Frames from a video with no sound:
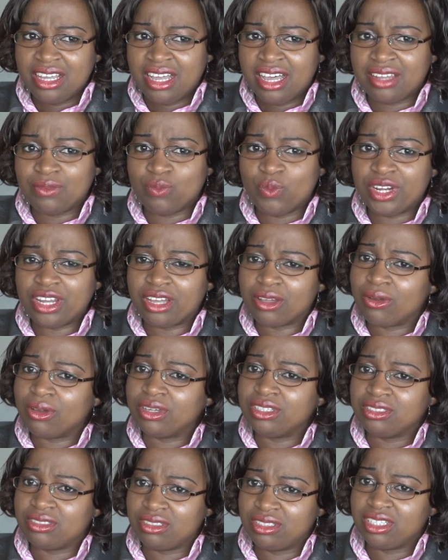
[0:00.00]
And when I
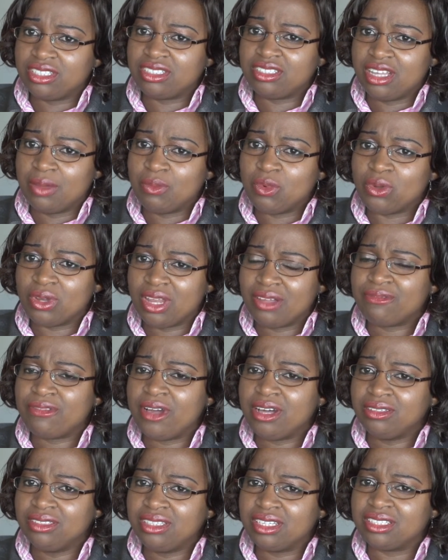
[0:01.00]
got into the exam hall, I
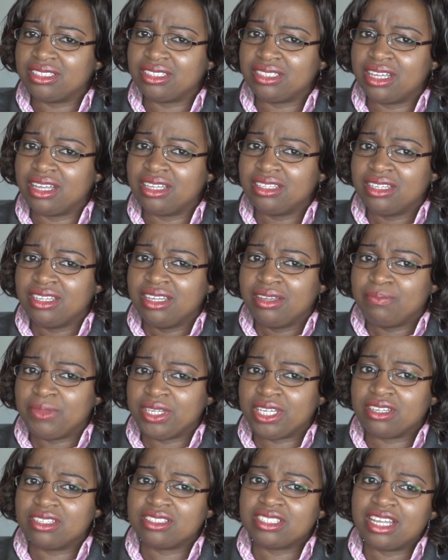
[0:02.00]
found out that
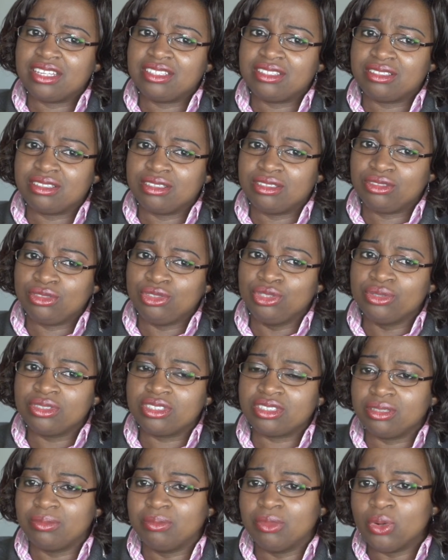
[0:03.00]
because I'd
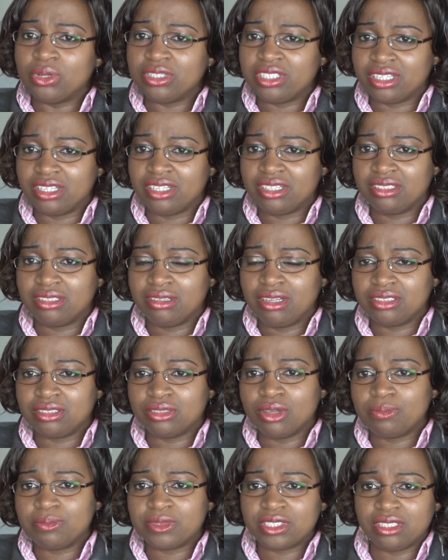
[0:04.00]
used the model
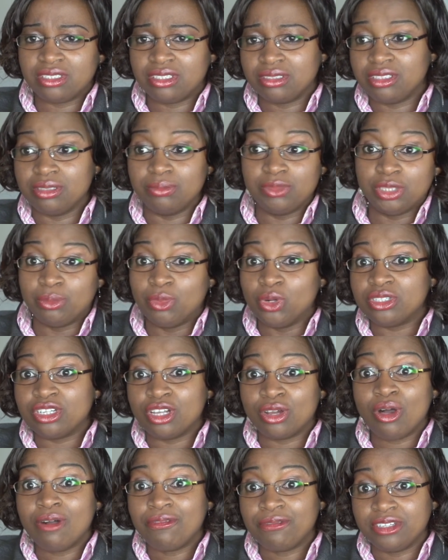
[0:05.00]
the
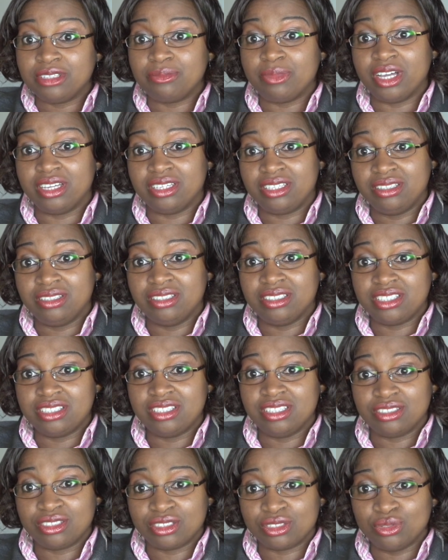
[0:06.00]
model offered by
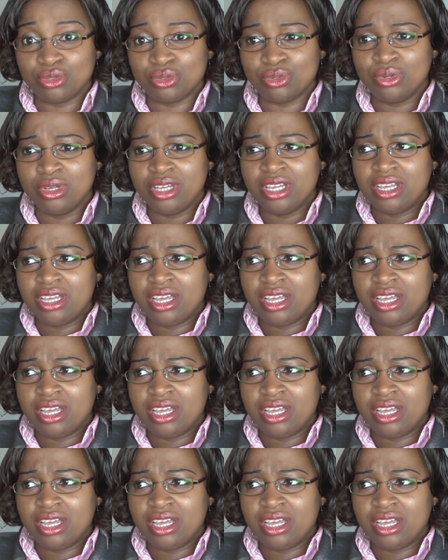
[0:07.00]
QLTS School,